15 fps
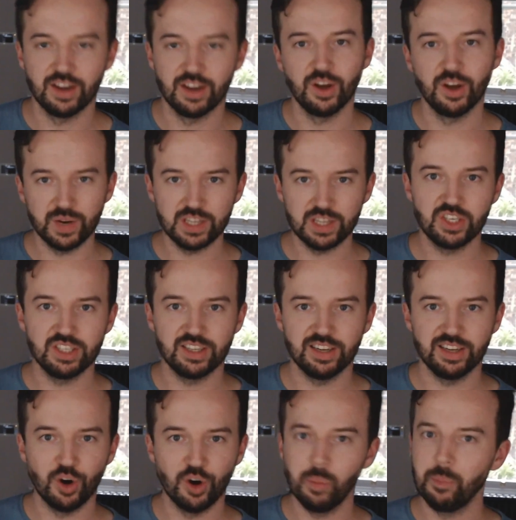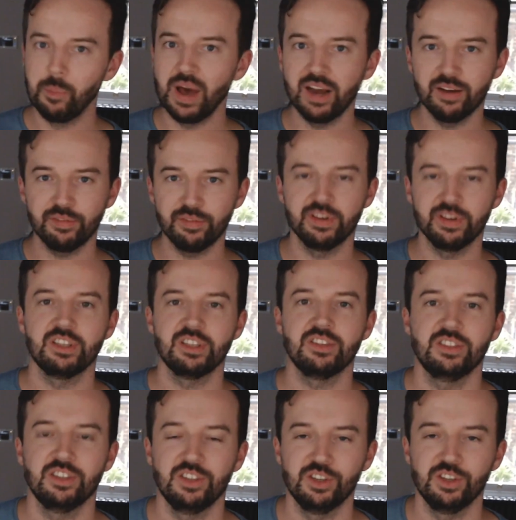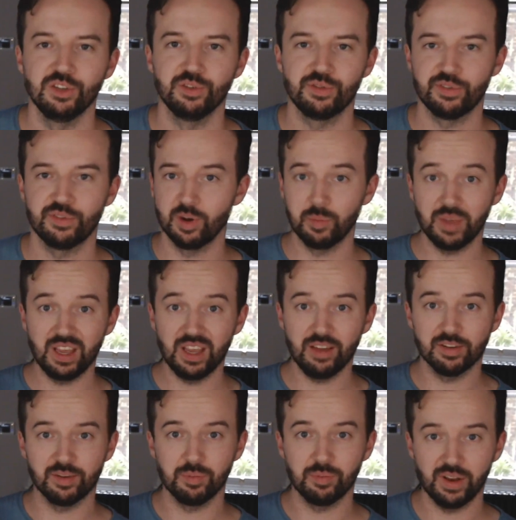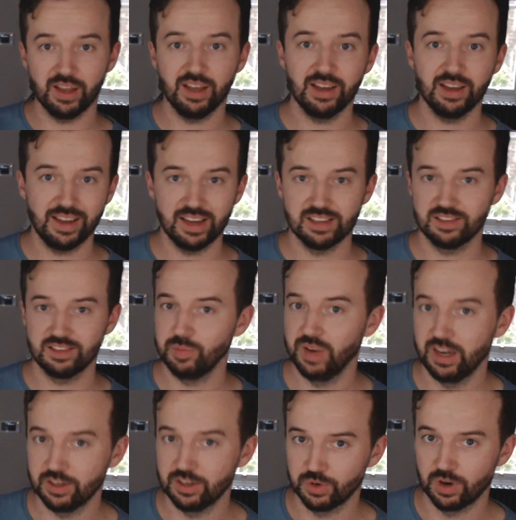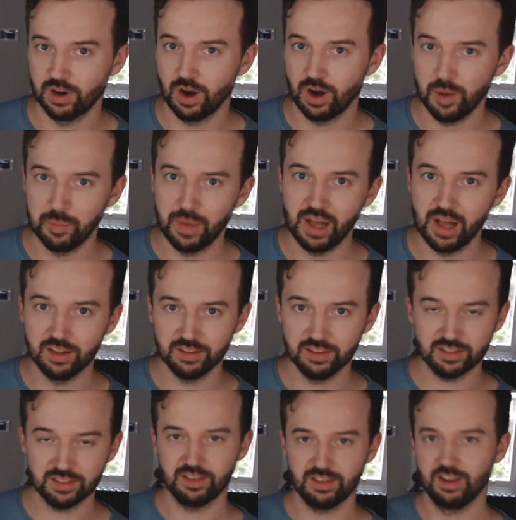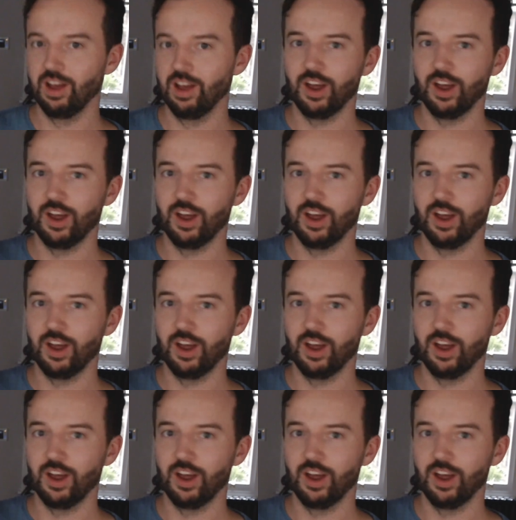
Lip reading: knowing GTO benefits you from even playing against players who are unbalanced.